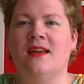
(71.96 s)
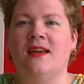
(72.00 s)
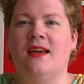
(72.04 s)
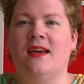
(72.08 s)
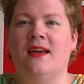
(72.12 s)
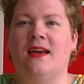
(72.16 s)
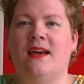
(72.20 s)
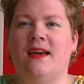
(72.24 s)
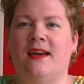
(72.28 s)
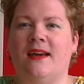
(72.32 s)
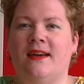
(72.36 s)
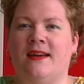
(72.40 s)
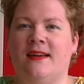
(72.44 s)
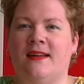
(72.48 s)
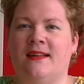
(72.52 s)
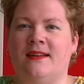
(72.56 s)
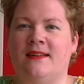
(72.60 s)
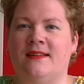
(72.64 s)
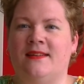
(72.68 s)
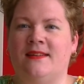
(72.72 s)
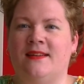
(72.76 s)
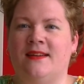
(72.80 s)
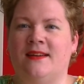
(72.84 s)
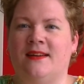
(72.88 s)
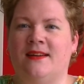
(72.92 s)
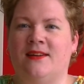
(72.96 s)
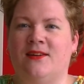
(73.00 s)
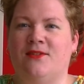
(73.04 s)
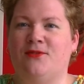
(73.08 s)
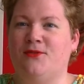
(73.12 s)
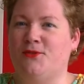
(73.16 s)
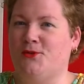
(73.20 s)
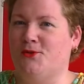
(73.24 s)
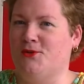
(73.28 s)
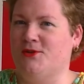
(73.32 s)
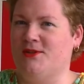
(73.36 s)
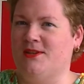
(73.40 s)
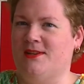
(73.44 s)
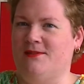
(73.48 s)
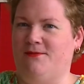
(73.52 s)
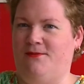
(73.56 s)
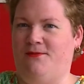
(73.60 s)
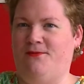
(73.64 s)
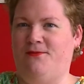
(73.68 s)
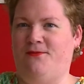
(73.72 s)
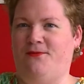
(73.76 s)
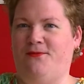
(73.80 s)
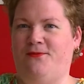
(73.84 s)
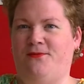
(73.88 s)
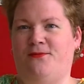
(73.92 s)
And, of course,
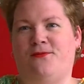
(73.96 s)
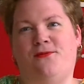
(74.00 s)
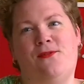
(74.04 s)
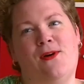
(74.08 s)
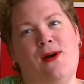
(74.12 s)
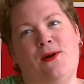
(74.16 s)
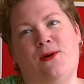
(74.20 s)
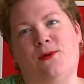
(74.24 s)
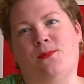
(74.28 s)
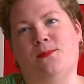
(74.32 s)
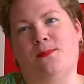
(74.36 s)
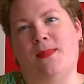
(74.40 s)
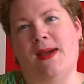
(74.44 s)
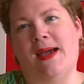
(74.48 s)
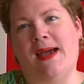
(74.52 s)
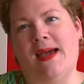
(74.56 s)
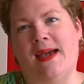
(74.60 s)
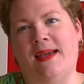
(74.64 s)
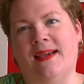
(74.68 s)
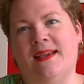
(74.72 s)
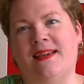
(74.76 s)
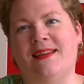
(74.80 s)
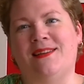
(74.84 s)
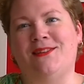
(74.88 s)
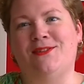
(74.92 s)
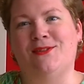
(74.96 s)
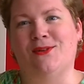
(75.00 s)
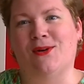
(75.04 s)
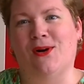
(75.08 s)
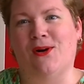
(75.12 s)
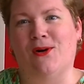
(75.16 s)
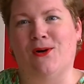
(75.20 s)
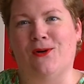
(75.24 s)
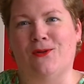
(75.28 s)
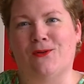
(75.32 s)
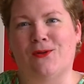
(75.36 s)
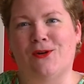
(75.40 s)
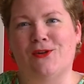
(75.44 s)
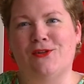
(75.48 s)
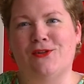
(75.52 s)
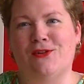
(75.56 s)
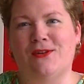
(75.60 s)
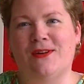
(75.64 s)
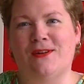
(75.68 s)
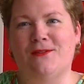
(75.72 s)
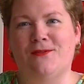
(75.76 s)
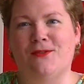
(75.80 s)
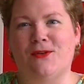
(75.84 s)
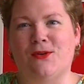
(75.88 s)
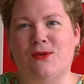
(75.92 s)
welcome back to all
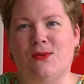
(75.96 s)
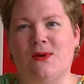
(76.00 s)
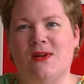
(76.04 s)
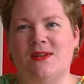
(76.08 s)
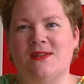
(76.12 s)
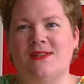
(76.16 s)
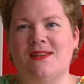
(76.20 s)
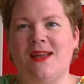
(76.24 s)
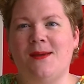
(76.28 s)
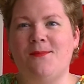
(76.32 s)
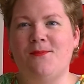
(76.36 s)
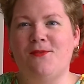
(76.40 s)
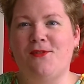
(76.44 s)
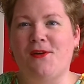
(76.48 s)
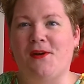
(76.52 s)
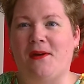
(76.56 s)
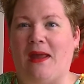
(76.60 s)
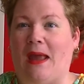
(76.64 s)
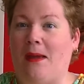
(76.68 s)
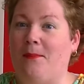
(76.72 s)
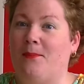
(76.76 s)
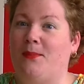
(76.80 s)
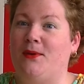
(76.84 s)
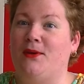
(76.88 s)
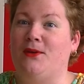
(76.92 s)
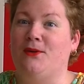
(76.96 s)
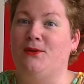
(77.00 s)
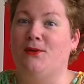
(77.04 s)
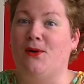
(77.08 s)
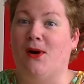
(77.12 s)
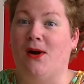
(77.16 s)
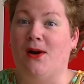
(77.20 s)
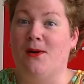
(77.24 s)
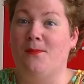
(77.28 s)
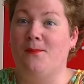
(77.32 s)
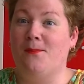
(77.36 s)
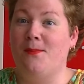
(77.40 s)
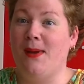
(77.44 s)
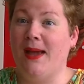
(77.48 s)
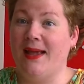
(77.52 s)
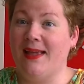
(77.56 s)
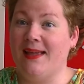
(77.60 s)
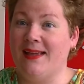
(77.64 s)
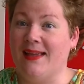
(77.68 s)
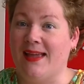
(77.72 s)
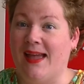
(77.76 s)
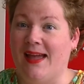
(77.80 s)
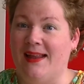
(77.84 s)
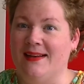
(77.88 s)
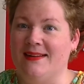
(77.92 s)
returning viewers. I'm very happy you are back
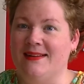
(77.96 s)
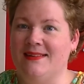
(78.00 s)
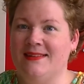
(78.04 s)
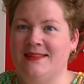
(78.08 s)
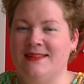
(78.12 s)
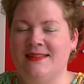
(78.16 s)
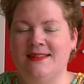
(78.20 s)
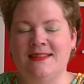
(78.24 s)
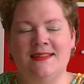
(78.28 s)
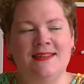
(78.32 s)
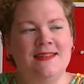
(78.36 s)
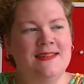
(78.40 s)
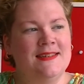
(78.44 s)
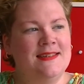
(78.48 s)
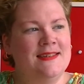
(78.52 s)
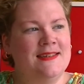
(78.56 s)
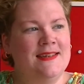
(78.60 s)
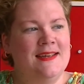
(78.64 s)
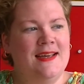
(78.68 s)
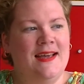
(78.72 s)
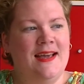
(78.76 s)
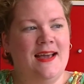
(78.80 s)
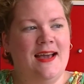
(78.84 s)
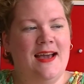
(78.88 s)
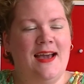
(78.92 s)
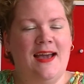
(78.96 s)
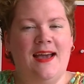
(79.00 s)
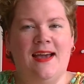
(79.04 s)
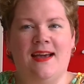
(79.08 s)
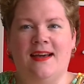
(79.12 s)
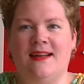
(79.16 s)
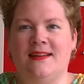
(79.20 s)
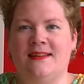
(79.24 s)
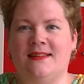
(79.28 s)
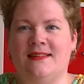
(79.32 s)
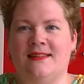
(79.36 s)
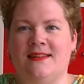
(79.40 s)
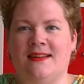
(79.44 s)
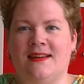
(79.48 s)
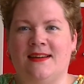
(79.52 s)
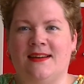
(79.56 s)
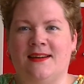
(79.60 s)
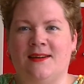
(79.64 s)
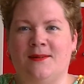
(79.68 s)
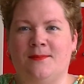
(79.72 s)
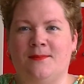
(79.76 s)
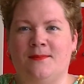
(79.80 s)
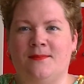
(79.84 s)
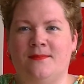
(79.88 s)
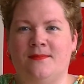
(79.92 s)
again.
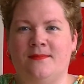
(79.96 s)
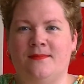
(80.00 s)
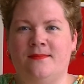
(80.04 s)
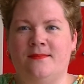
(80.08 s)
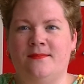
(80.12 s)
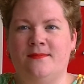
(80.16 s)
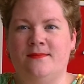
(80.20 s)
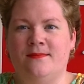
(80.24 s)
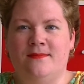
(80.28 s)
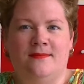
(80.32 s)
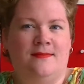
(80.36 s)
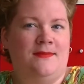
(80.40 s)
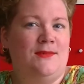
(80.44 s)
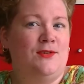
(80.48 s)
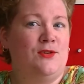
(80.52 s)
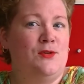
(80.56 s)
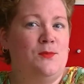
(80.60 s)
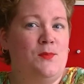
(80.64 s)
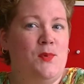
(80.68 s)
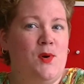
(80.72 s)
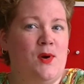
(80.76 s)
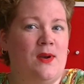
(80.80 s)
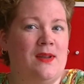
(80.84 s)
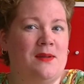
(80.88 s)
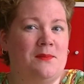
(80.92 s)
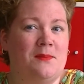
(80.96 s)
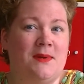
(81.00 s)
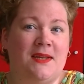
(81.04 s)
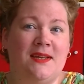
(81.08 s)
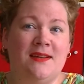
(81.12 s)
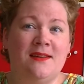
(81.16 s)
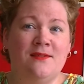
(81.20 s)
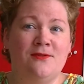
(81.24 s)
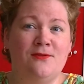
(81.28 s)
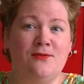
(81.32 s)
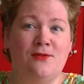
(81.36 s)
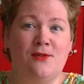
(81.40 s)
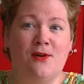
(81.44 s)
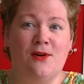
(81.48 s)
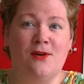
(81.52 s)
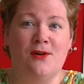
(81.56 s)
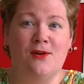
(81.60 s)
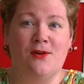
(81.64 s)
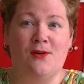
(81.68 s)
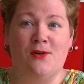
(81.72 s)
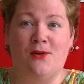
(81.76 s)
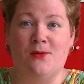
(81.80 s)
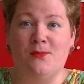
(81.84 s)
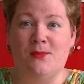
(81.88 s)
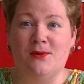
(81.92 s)
And supporting me for
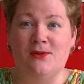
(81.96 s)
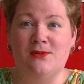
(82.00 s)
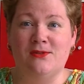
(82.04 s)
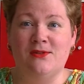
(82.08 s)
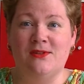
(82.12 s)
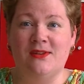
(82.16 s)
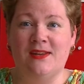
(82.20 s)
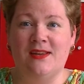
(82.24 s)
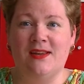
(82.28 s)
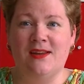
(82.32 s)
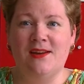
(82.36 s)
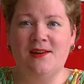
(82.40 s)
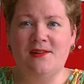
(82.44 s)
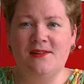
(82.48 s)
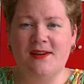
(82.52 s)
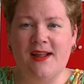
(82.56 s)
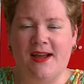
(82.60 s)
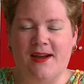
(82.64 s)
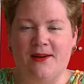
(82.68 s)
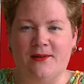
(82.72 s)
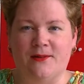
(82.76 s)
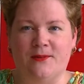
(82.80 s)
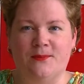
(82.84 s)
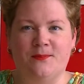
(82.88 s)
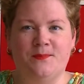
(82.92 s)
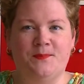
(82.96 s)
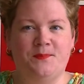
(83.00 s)
almost a year now.